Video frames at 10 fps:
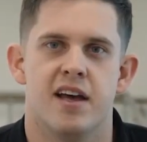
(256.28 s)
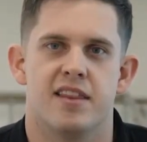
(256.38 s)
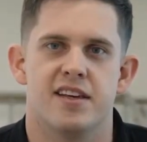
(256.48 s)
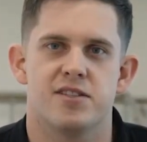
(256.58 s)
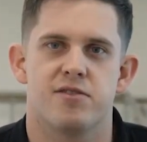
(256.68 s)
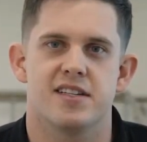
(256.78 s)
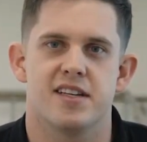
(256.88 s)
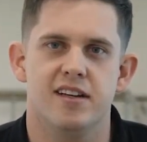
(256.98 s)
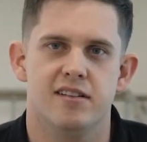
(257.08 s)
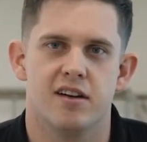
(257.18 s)
This
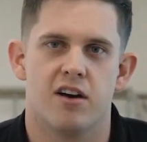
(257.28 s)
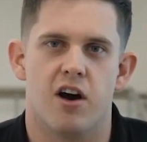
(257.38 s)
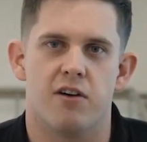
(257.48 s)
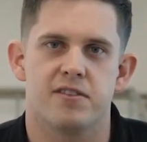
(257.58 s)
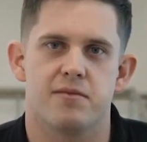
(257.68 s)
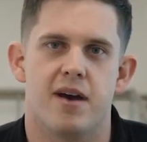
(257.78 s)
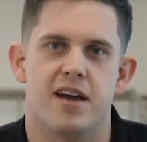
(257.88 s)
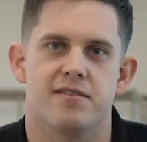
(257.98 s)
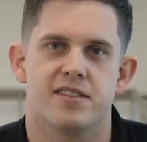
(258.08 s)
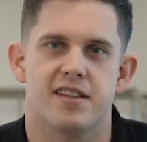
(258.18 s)
dressing, often
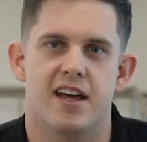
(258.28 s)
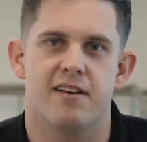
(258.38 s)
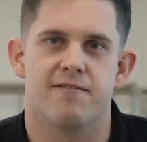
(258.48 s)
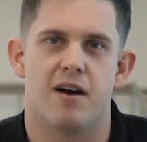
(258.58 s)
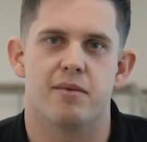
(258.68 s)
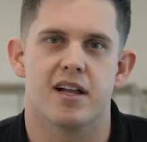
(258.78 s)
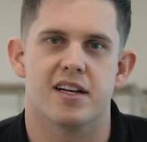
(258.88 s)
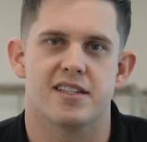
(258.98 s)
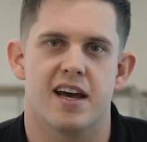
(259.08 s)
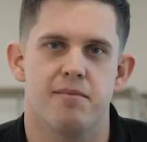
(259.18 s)
made of synthetic
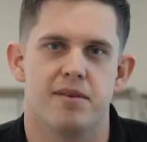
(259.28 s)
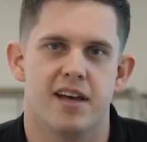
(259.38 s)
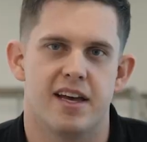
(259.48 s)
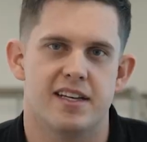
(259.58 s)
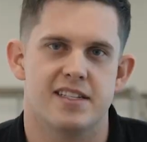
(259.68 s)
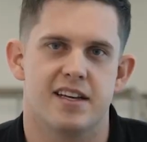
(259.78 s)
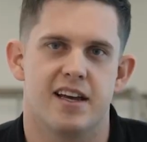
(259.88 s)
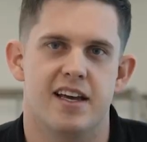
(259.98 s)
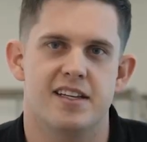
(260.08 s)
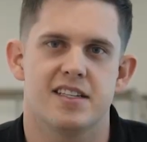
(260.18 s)
fiberglass tape, is
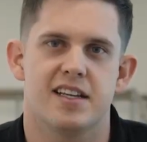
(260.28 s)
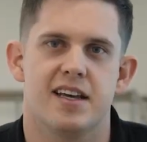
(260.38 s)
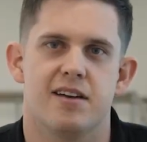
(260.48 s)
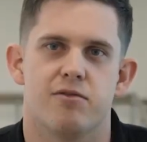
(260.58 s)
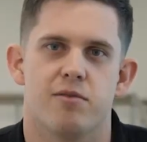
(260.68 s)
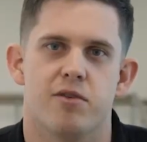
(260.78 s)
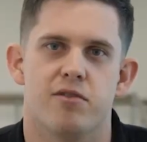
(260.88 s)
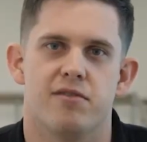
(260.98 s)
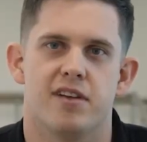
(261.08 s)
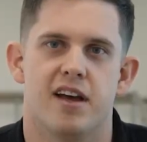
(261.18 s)
easily
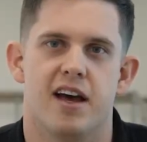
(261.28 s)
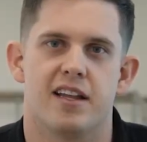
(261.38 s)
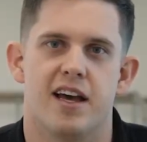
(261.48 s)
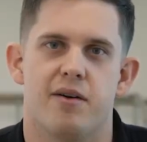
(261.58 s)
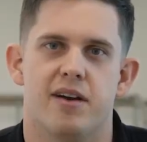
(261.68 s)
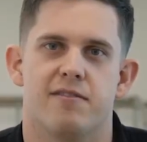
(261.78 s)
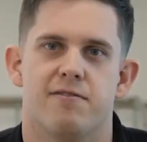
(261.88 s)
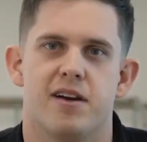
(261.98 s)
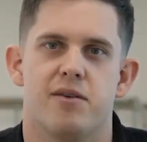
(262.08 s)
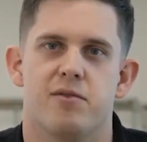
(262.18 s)
removed, allowing
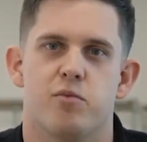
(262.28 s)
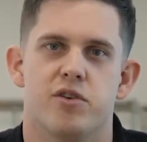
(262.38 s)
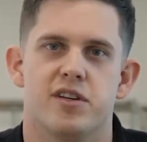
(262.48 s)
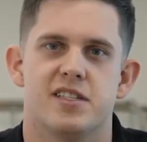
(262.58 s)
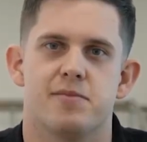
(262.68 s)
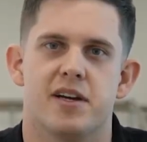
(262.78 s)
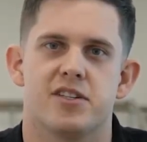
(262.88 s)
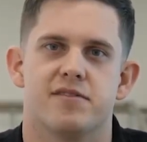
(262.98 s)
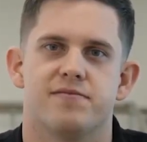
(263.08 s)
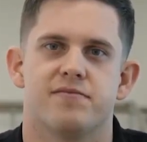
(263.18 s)
frequent wound inspection.